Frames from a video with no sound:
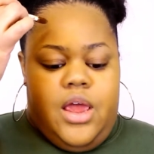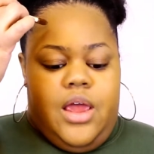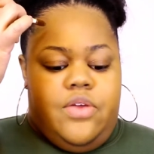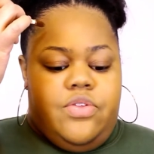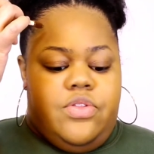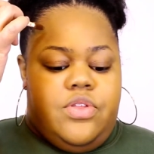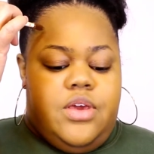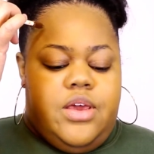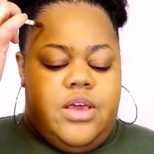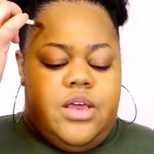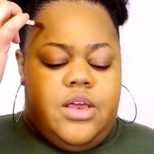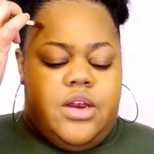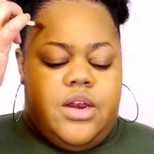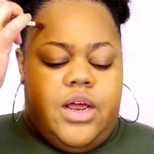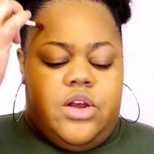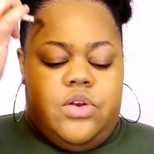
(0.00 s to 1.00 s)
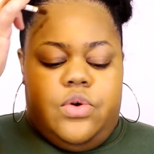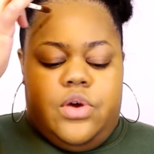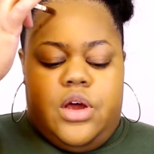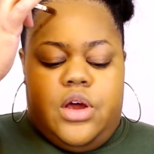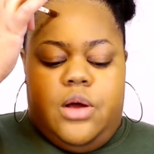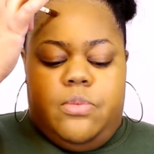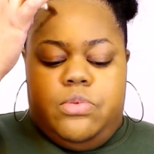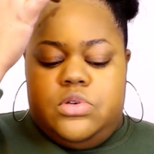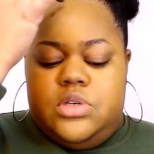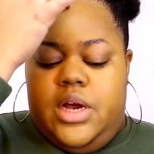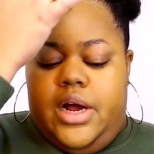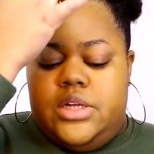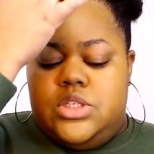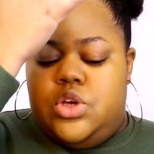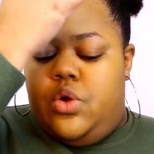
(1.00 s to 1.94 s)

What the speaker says: And then I do a couple dots